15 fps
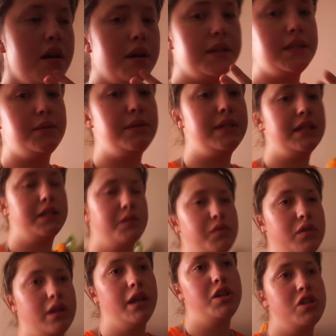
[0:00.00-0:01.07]
So we did
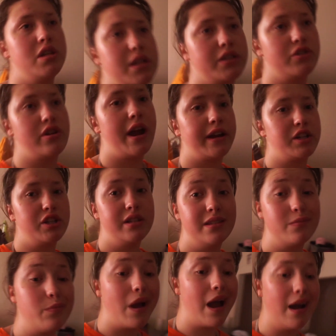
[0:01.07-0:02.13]
exfoliation,
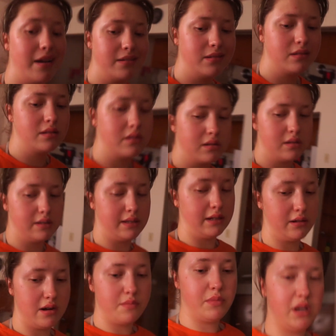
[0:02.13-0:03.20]
extractions, mask,
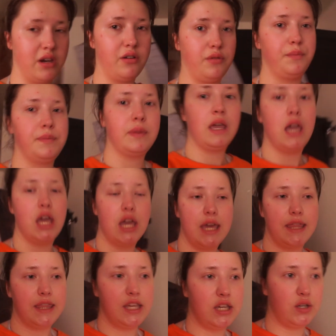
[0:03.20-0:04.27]
serum, you know,
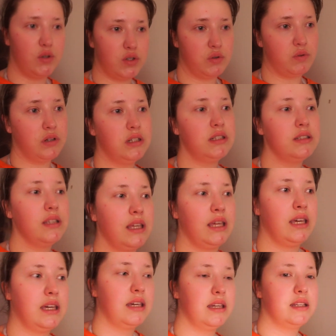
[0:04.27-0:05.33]
the usual.
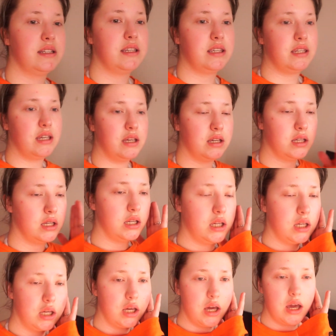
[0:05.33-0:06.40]
And
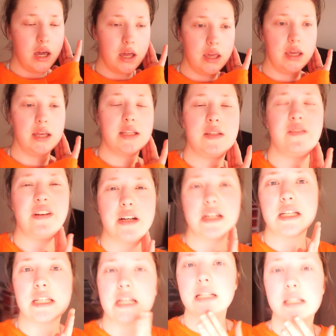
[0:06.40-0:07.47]
it's very
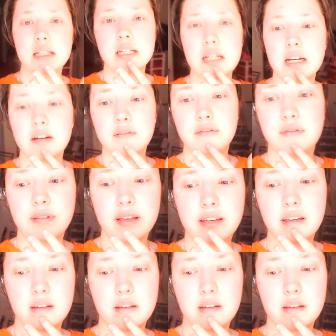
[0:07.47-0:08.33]
sensitive, like